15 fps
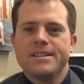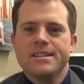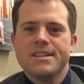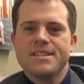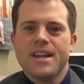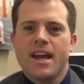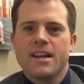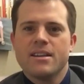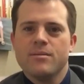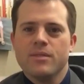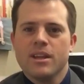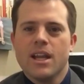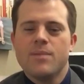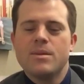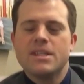decided to
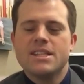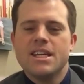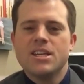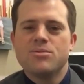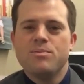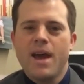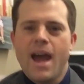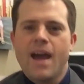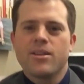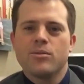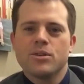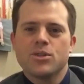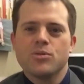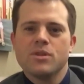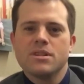let me teach math,
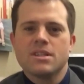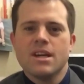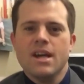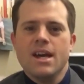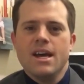which was